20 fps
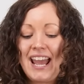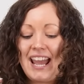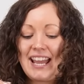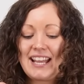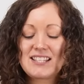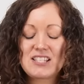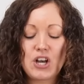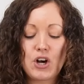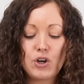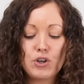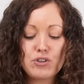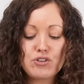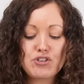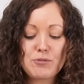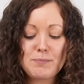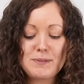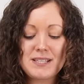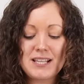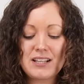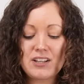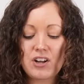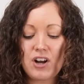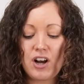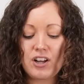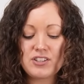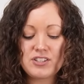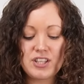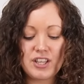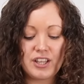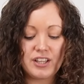is 100%
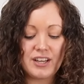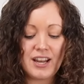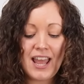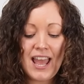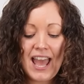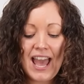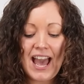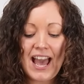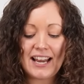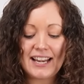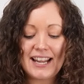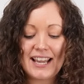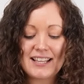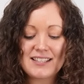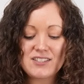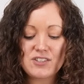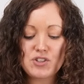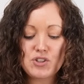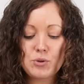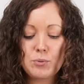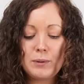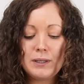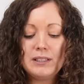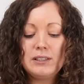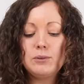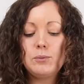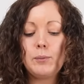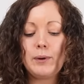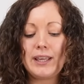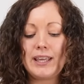cotton and it has a
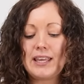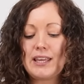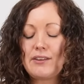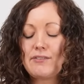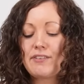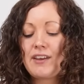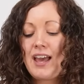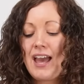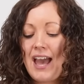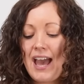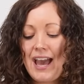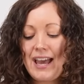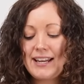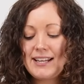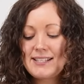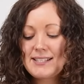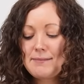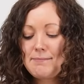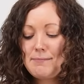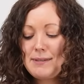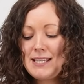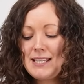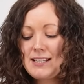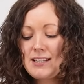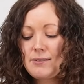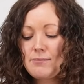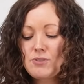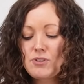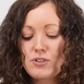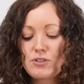twill weave and it's a
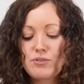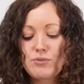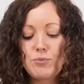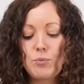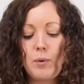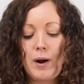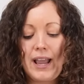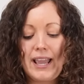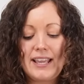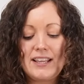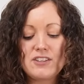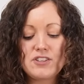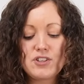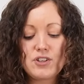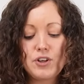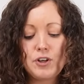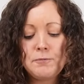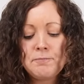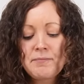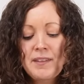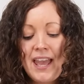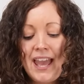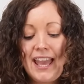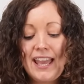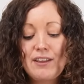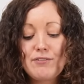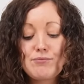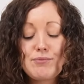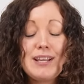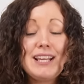medium sort of weight. So
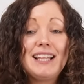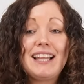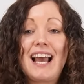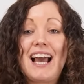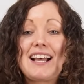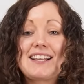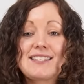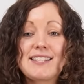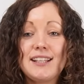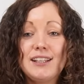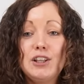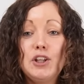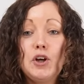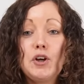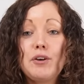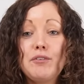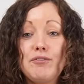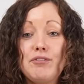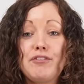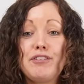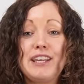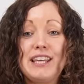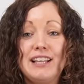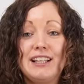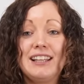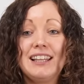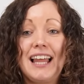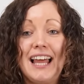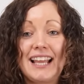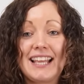it really has the look and
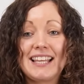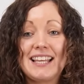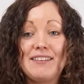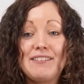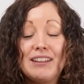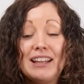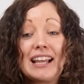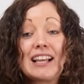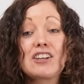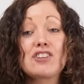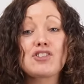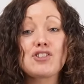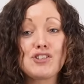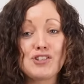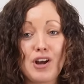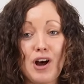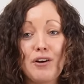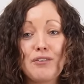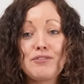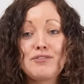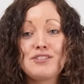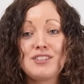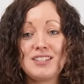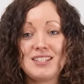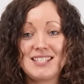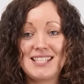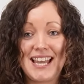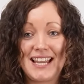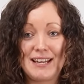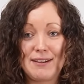feel like a, like a soft
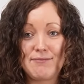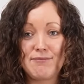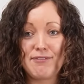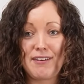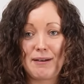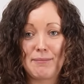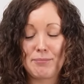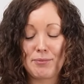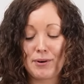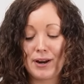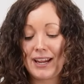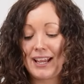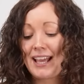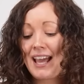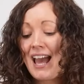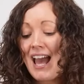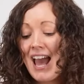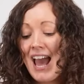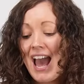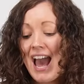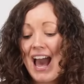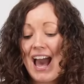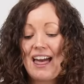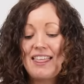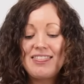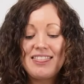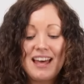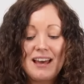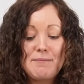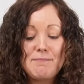denim fabric
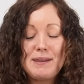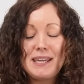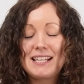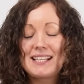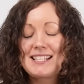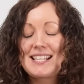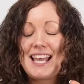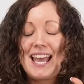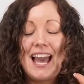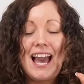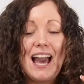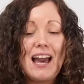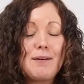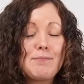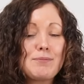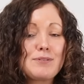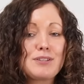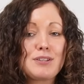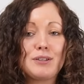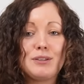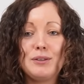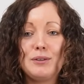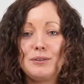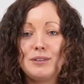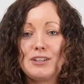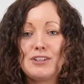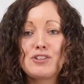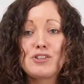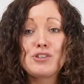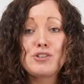and that makes it
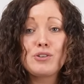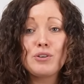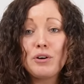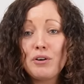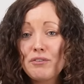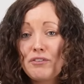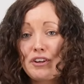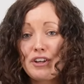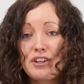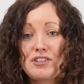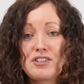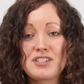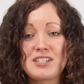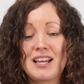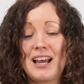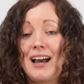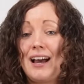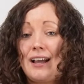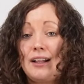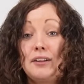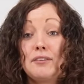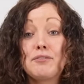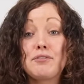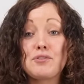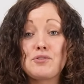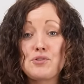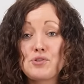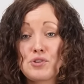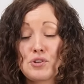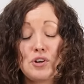absolutely so versatile for
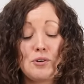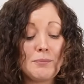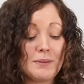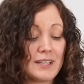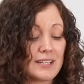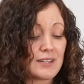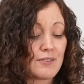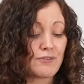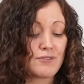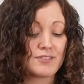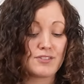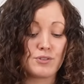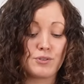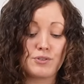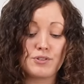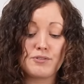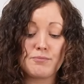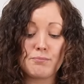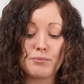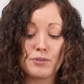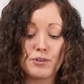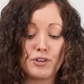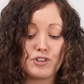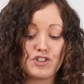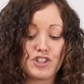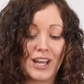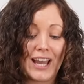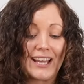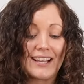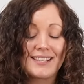so many different sorts of
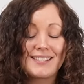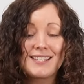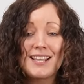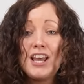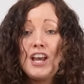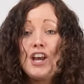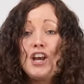projects